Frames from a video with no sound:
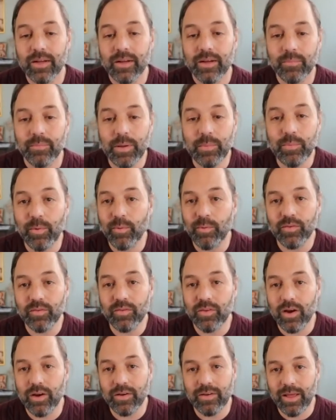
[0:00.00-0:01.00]
people will
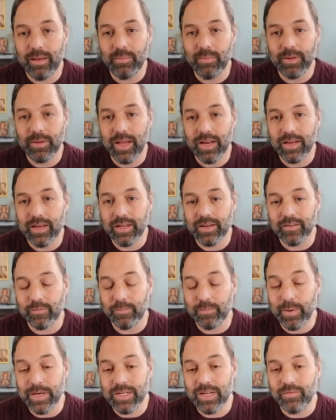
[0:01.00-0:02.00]
start to imitate it,
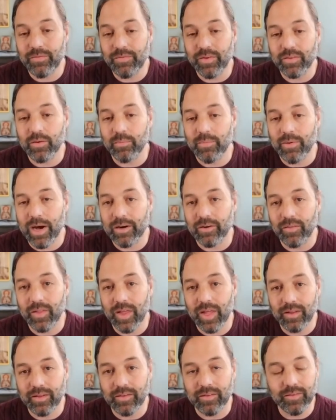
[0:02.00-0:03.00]
especially if it's a model
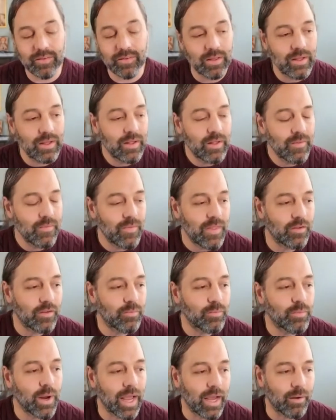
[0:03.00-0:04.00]
that is
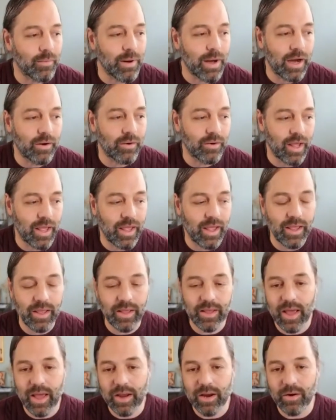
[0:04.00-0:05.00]
bringing about a
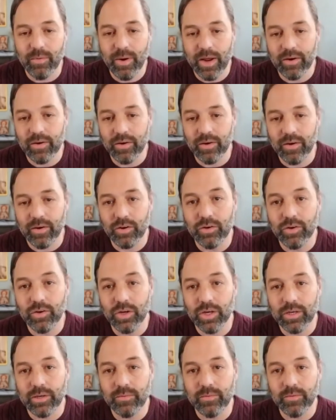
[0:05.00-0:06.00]
greater
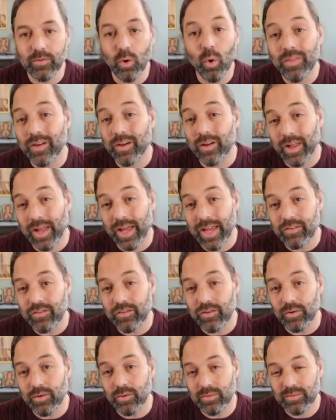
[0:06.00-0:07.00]
good, or they'll hate
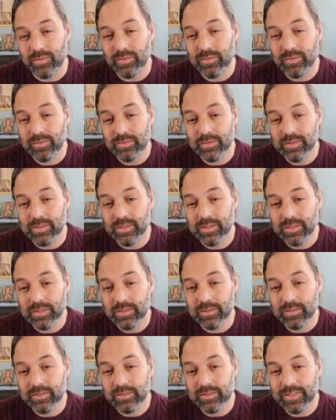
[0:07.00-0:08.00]
you.
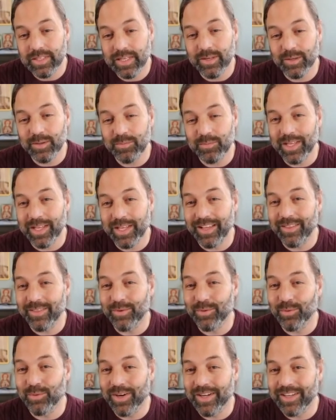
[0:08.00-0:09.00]
It could be either
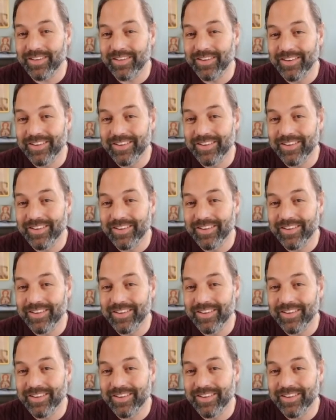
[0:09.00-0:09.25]
one.